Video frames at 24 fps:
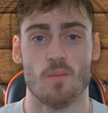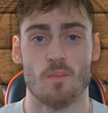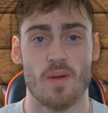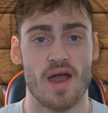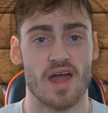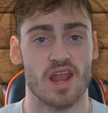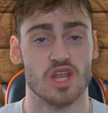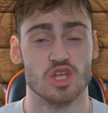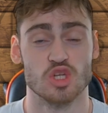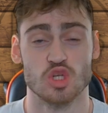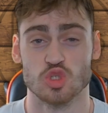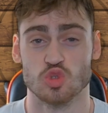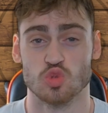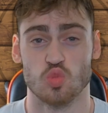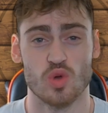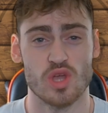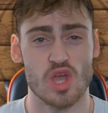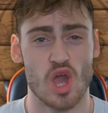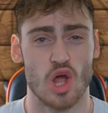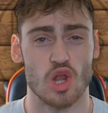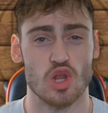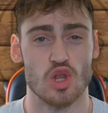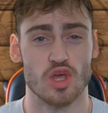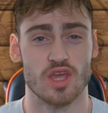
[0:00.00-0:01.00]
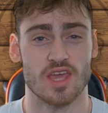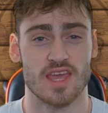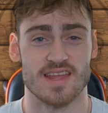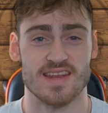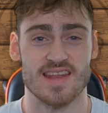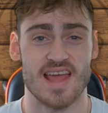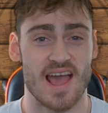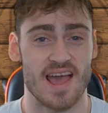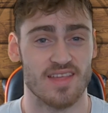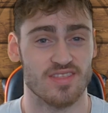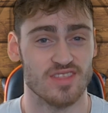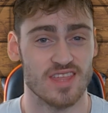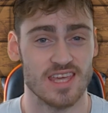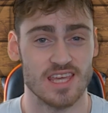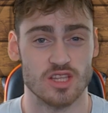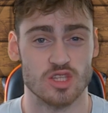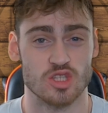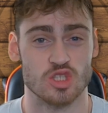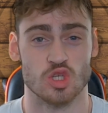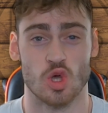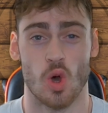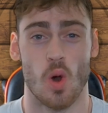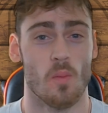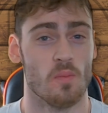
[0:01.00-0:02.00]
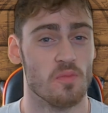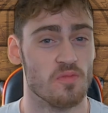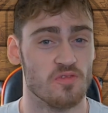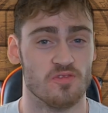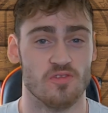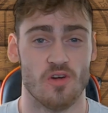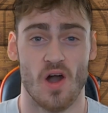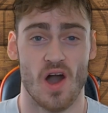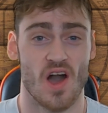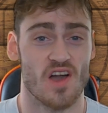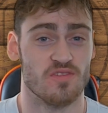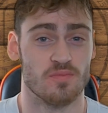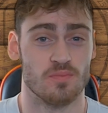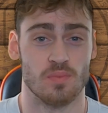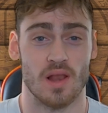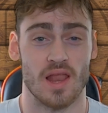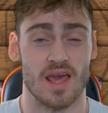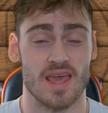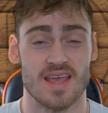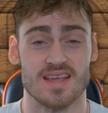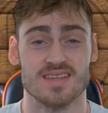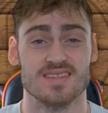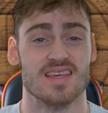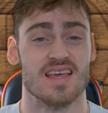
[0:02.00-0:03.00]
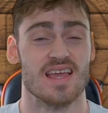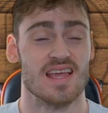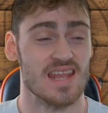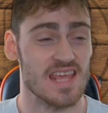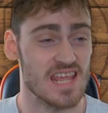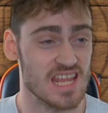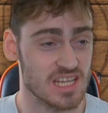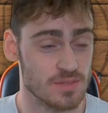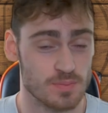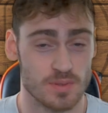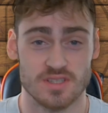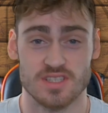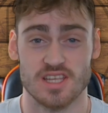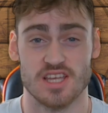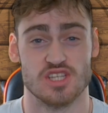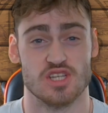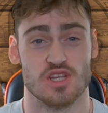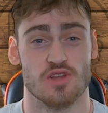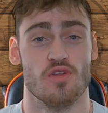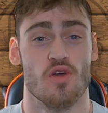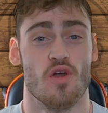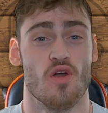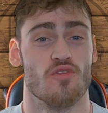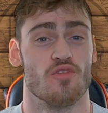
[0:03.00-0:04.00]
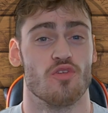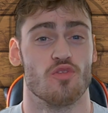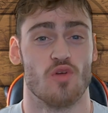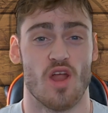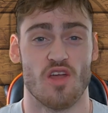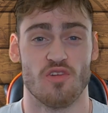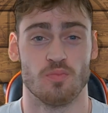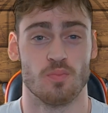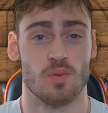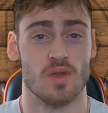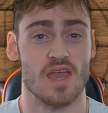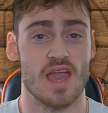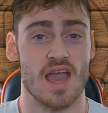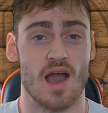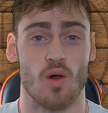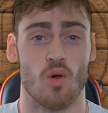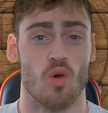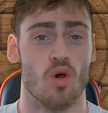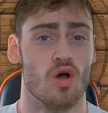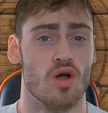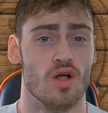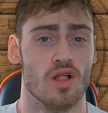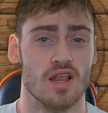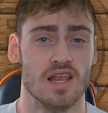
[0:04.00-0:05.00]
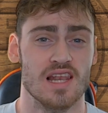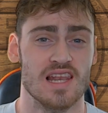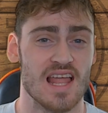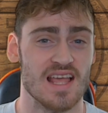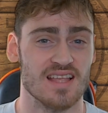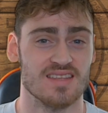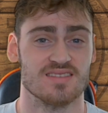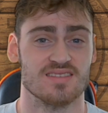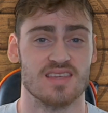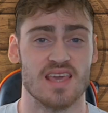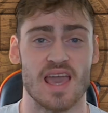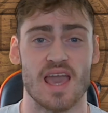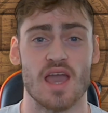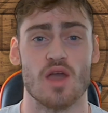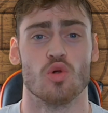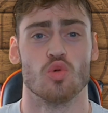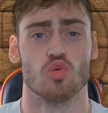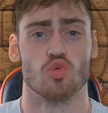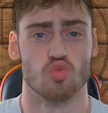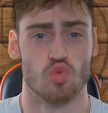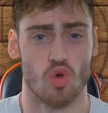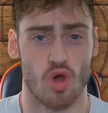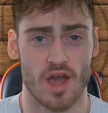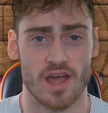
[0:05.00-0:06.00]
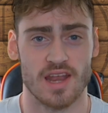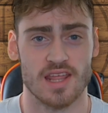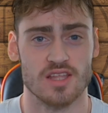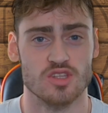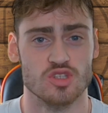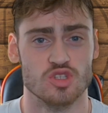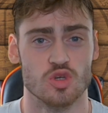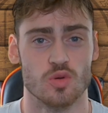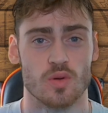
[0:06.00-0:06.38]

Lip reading: managers, we are looking at the top 5 players in each position for FPL. Let's get right into